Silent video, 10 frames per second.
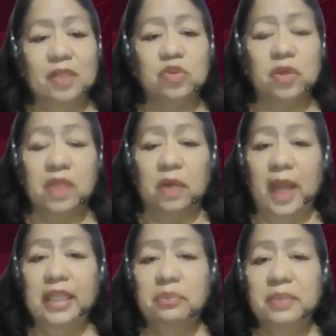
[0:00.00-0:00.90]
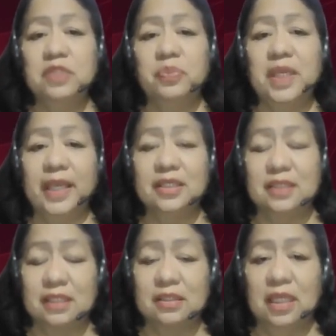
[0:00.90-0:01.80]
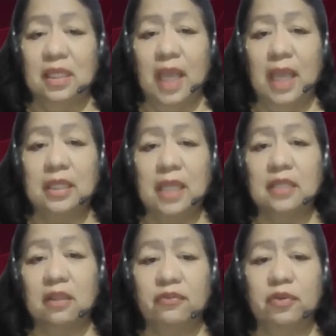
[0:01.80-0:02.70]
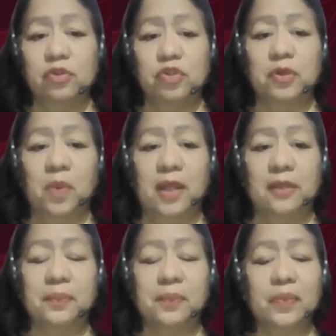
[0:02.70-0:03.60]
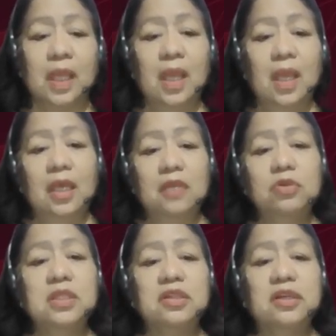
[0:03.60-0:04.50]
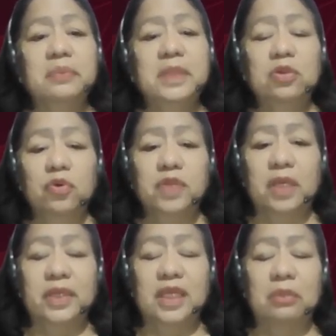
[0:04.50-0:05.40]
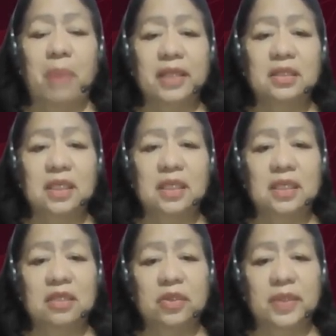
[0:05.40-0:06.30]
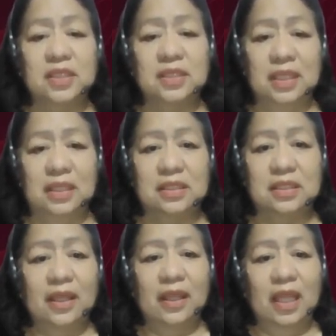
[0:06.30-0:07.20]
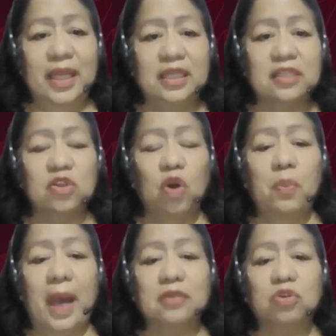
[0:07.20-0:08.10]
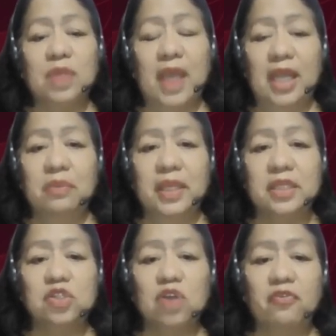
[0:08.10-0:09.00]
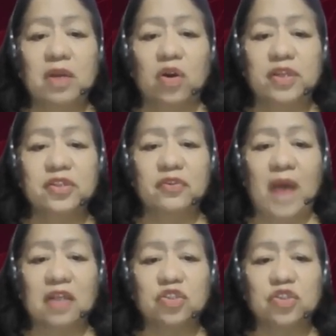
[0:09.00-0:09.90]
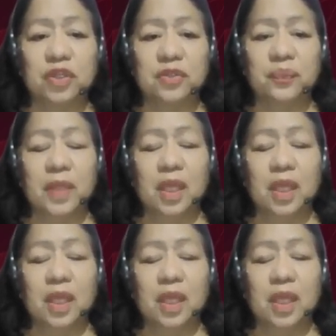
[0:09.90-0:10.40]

So the right must be existing and not a future one. To determine who the real party in interest is, let us go back to the elements of a cause of action.